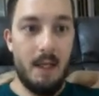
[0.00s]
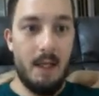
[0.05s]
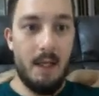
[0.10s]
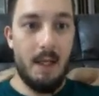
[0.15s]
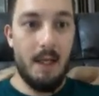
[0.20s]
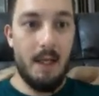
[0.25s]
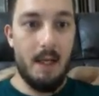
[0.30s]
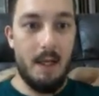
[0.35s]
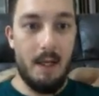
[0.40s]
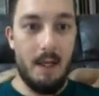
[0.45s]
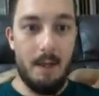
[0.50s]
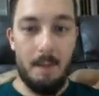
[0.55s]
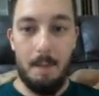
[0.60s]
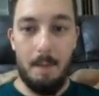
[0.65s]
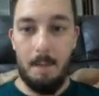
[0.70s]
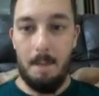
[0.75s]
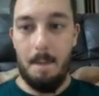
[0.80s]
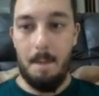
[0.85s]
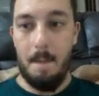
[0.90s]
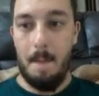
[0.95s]

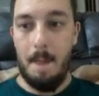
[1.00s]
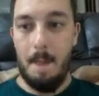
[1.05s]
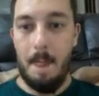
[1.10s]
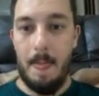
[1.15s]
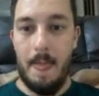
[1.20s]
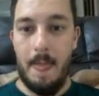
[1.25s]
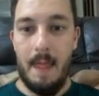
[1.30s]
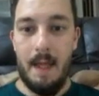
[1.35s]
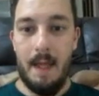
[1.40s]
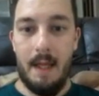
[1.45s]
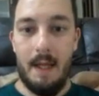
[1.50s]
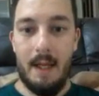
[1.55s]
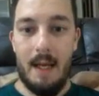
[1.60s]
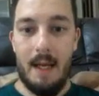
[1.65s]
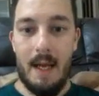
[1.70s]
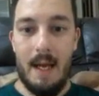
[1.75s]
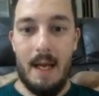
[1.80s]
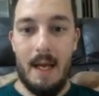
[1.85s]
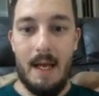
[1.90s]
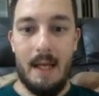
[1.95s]
And
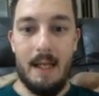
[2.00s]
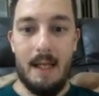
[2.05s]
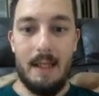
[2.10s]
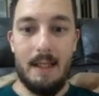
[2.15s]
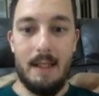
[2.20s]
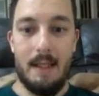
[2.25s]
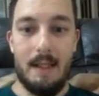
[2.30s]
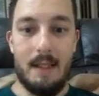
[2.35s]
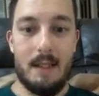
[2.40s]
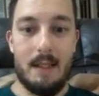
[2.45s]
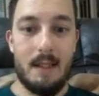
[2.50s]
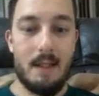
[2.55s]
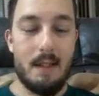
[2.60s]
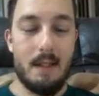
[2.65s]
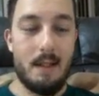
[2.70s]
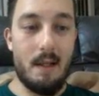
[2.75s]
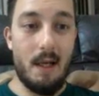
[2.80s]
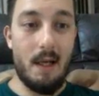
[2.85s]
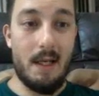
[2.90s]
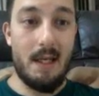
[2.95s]

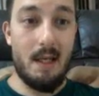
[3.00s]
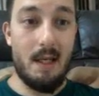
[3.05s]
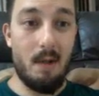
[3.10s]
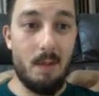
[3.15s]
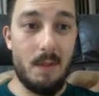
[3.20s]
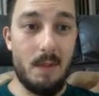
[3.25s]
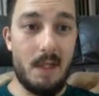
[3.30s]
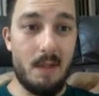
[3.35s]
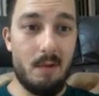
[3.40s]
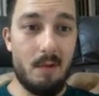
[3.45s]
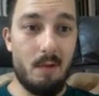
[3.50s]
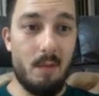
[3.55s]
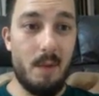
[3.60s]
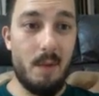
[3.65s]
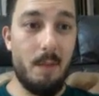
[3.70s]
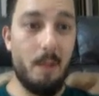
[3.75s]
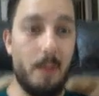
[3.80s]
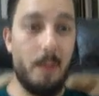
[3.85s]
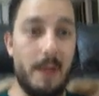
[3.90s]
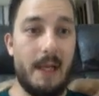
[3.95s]
our key concepts,
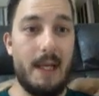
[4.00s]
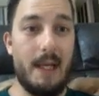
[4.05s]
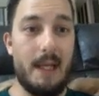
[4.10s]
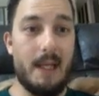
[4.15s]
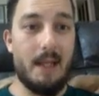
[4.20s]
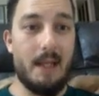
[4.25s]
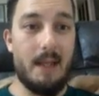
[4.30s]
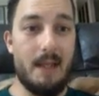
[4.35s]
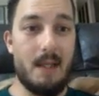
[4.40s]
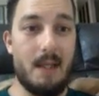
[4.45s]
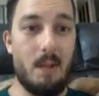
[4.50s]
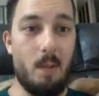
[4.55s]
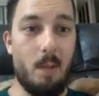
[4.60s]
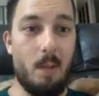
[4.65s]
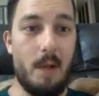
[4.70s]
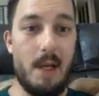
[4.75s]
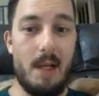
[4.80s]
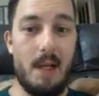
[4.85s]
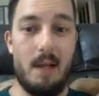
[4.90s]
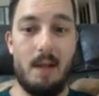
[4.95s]
remember, we're linking this
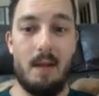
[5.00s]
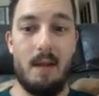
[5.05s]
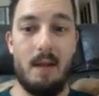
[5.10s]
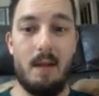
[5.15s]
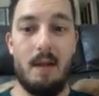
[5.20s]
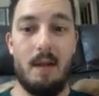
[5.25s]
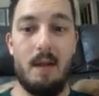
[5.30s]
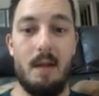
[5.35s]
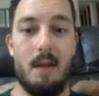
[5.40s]
with